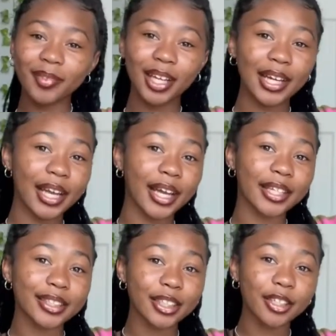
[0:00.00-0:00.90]
And
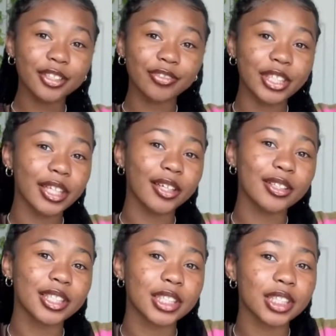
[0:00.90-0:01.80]
those
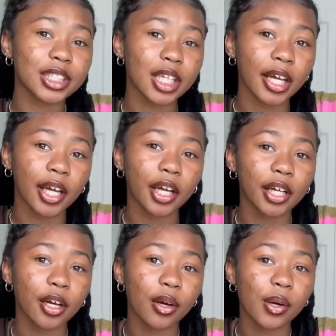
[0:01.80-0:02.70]
videos just
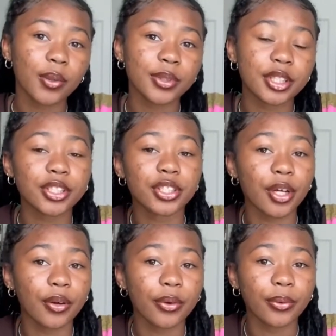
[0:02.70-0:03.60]
go to
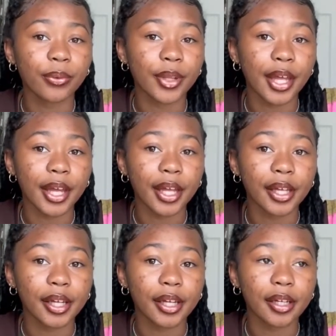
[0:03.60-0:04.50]
show
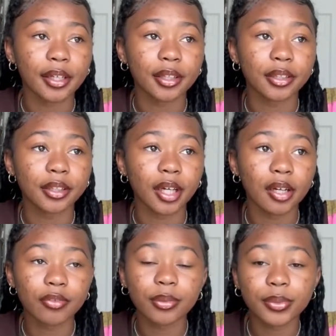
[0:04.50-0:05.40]
that
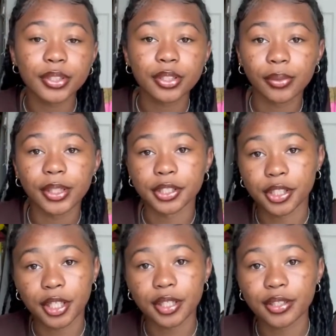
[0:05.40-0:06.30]
everyone's going to
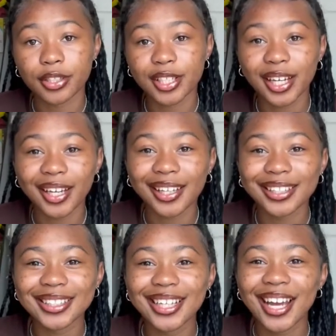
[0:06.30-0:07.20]
change,
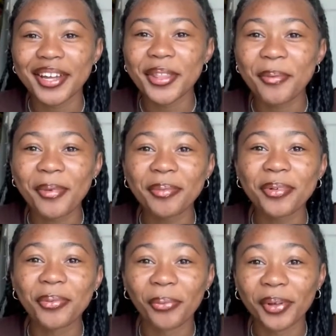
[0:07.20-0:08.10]
and they may be
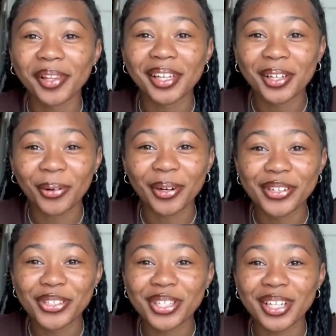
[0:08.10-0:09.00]
really
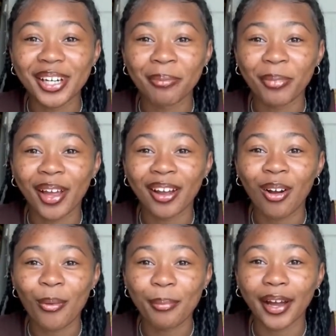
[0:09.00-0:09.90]
cringy, and I'm like,
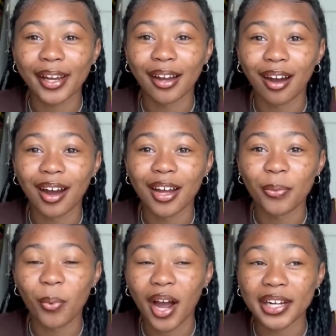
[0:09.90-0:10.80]
oh my god,
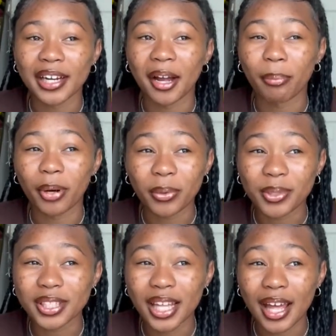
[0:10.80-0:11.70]
why did I
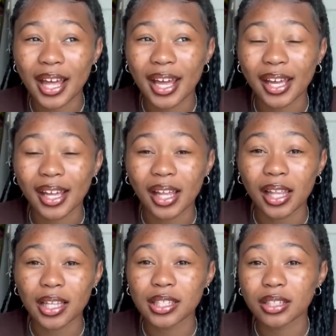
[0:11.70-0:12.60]
post that?
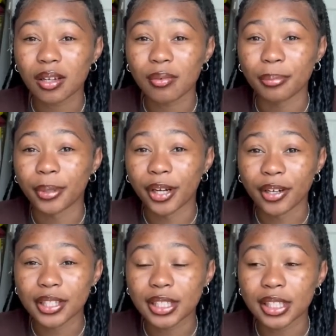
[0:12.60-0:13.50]
That's so
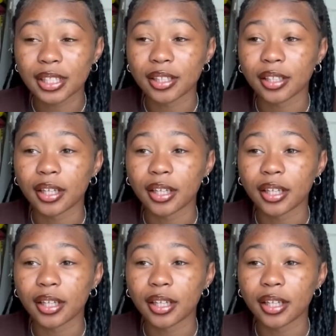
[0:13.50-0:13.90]
embarrassing.